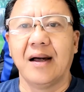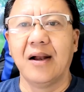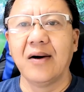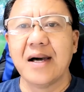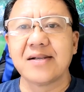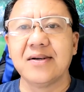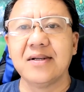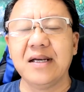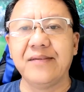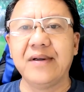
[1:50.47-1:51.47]
Hello guys,
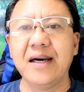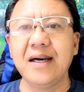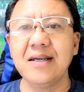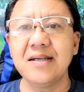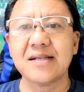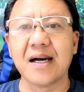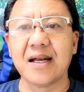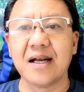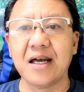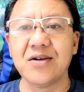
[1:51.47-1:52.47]
good evening.
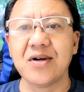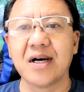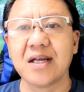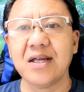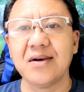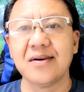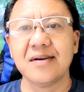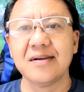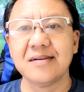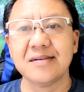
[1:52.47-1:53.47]
Sana na-enjoy natin
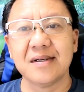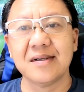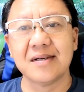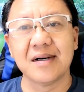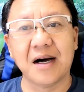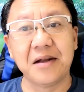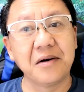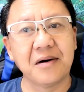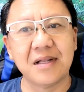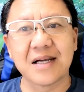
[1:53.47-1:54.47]
yung
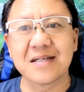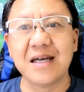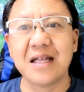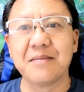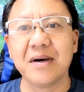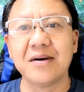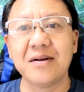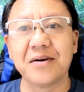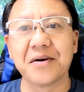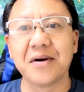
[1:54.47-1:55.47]
last day na ba
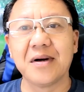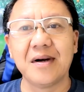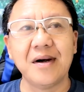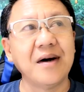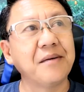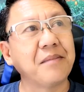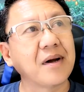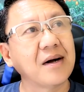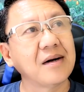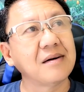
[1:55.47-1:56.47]
yun? Or
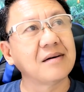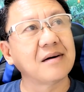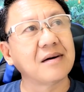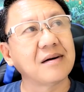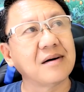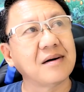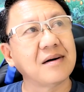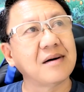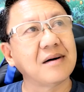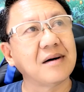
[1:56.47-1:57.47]
parang
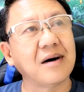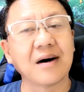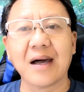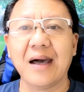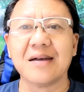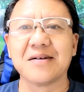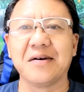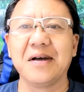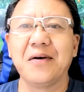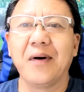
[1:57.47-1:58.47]
okay, so
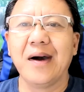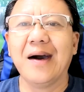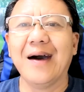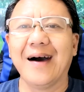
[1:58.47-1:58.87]
anyway,